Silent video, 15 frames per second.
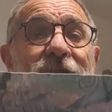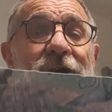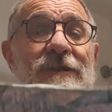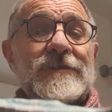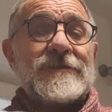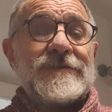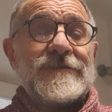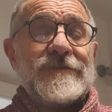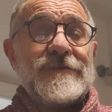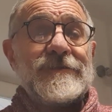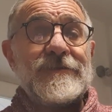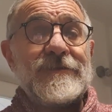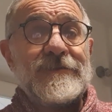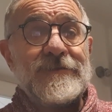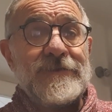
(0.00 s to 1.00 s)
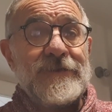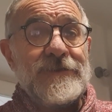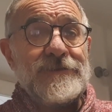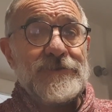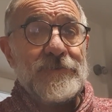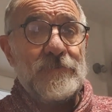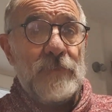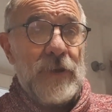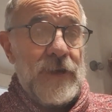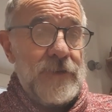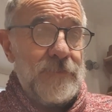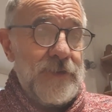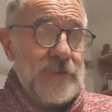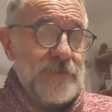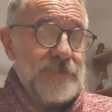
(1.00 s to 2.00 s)
like tissue
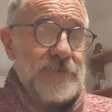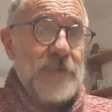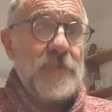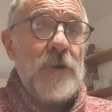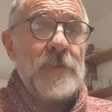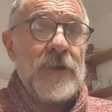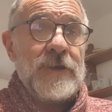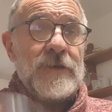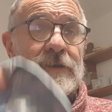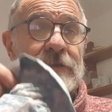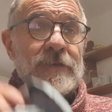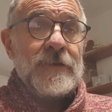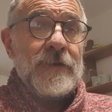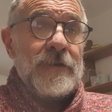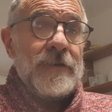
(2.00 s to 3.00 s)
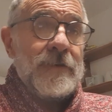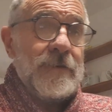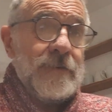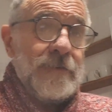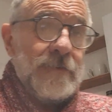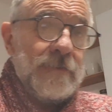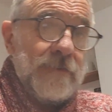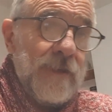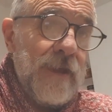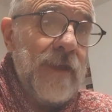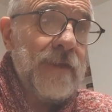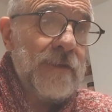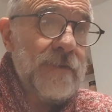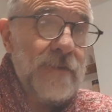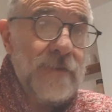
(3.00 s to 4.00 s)
paper. So what have I got?
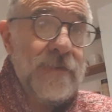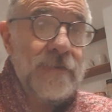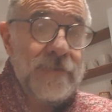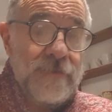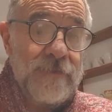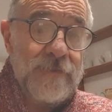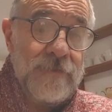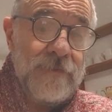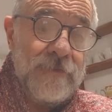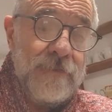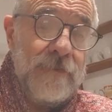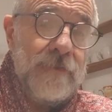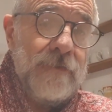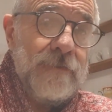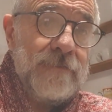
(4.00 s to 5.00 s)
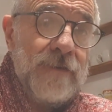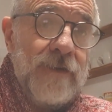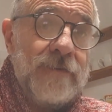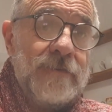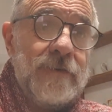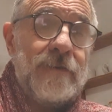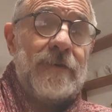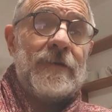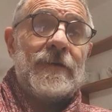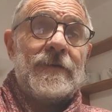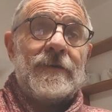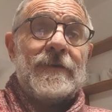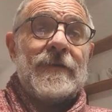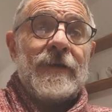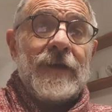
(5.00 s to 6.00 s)
Yeah. So
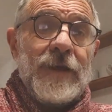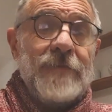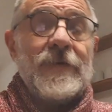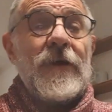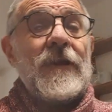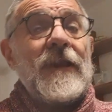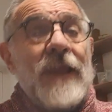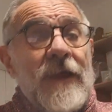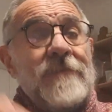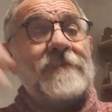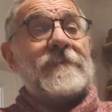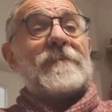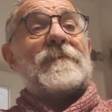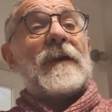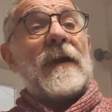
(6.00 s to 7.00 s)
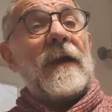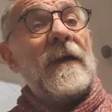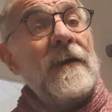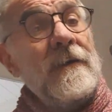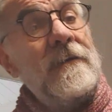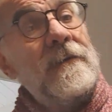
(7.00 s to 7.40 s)
if I'd have left them there,